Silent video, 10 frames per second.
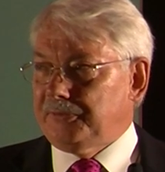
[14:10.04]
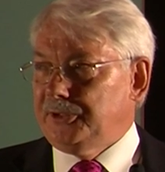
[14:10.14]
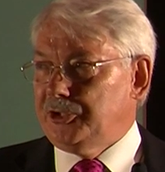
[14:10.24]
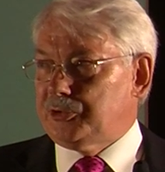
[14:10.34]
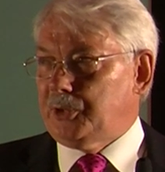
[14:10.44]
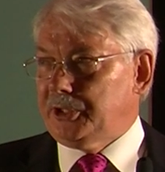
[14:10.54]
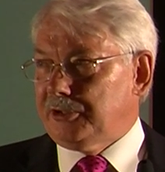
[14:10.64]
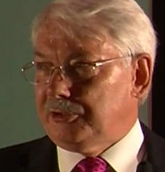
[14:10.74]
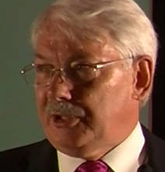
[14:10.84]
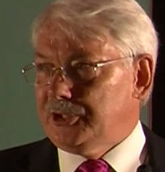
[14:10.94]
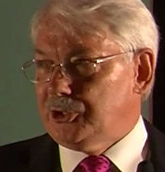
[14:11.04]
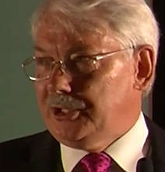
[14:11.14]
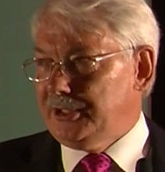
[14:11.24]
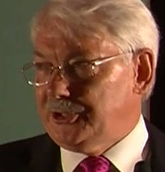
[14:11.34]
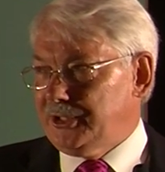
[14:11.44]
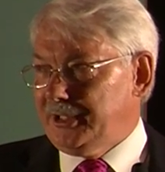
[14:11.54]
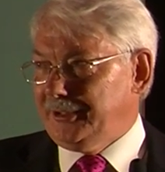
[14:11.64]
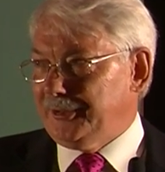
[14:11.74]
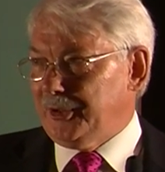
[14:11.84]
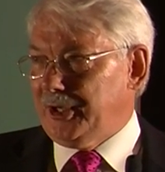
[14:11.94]
finish by
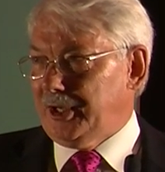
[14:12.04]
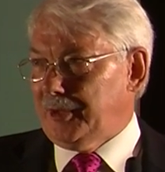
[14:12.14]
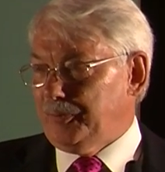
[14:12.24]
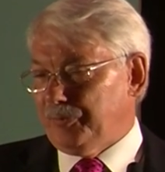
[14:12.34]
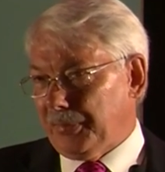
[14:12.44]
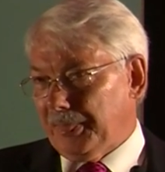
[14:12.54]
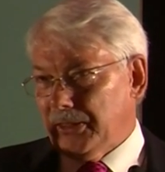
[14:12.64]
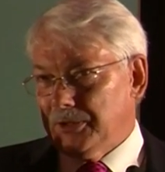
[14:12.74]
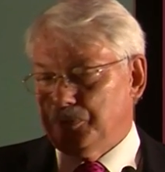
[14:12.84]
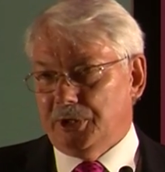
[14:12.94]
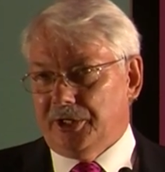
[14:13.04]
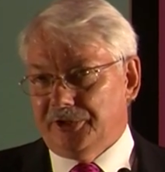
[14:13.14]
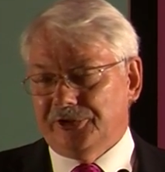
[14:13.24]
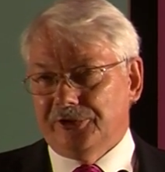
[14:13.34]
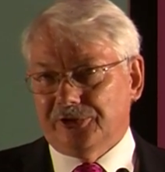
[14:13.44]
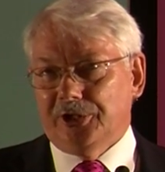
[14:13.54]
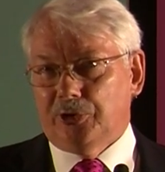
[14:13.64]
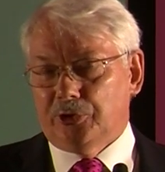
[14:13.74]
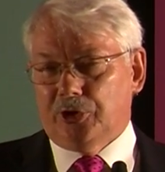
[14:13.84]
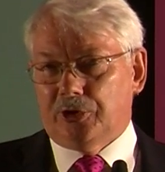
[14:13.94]
congratulating um, BITC
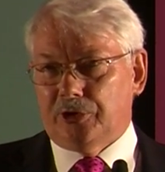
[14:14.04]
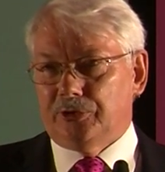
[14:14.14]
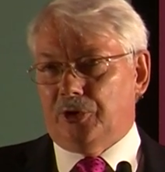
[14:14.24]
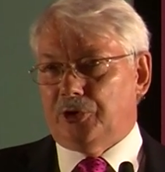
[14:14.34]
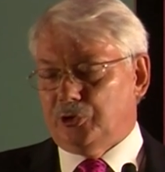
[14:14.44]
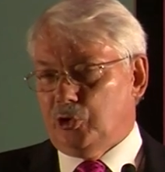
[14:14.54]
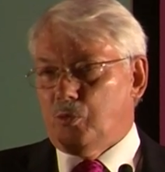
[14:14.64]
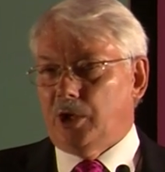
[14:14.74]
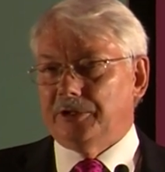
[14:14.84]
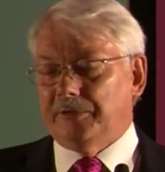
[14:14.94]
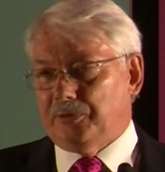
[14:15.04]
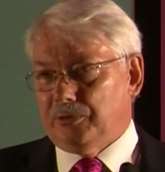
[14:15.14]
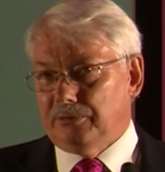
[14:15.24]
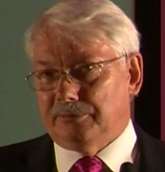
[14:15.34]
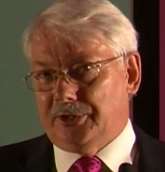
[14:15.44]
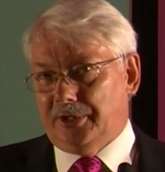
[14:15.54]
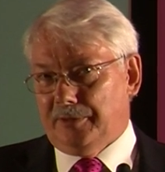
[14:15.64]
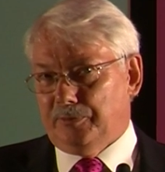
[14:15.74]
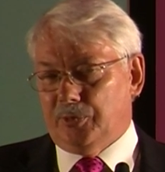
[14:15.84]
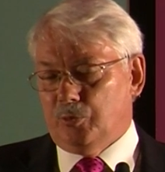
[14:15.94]
on, on, on your wonderful
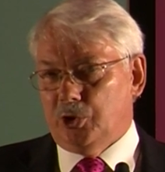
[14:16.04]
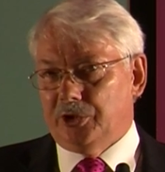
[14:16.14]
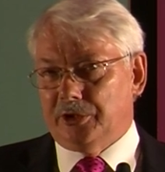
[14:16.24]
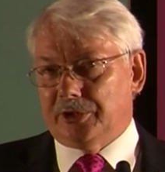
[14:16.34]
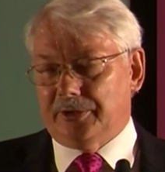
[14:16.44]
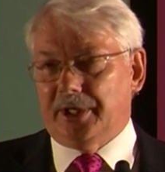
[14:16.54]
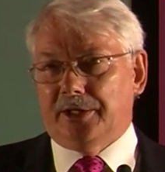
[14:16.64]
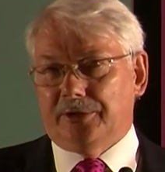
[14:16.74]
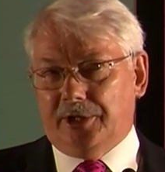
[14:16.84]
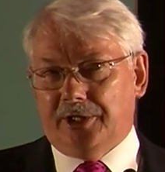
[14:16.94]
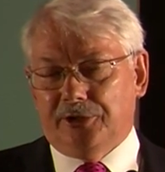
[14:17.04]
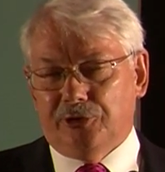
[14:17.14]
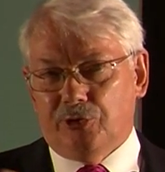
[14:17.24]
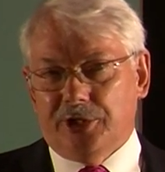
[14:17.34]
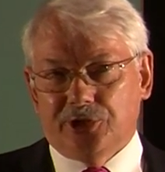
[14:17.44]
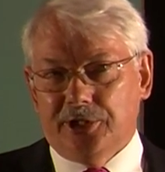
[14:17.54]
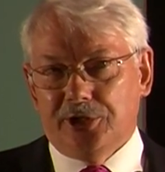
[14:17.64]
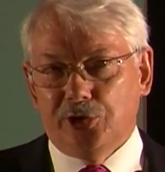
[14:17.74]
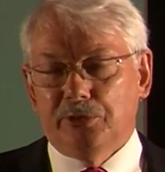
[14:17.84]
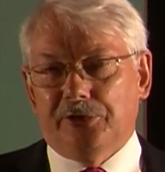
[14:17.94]
um, work and, and
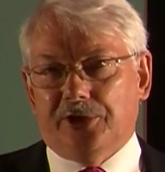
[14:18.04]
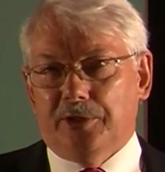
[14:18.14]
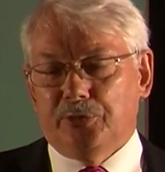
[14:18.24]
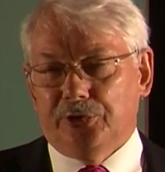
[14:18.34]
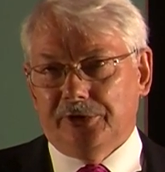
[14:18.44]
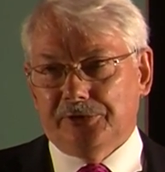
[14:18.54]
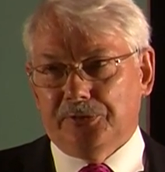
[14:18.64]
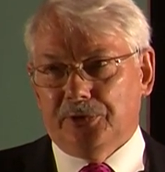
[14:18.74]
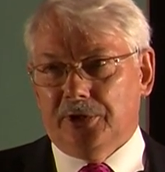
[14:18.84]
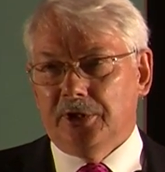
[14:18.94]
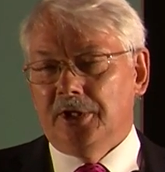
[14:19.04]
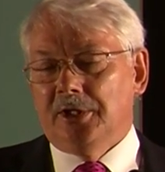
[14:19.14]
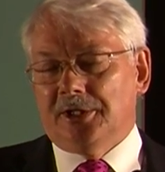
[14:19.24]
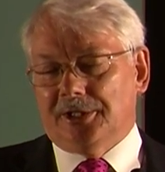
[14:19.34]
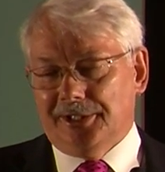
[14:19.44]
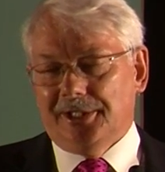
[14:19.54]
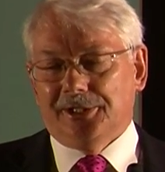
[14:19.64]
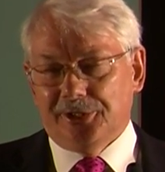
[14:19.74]
congratulate you as companies for the clear